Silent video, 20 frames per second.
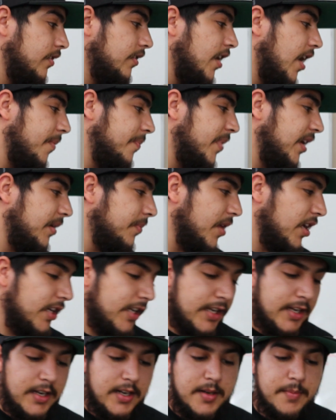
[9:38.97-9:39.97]
Not big
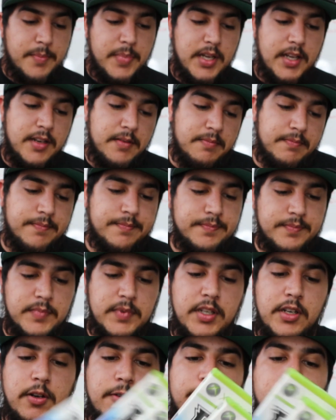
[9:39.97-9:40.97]
money here, but
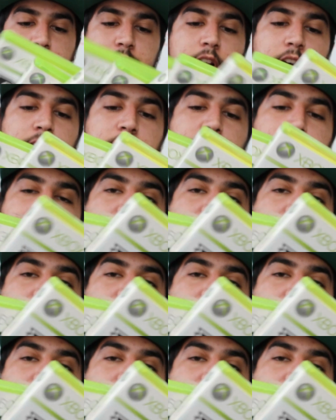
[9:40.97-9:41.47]
for $1 a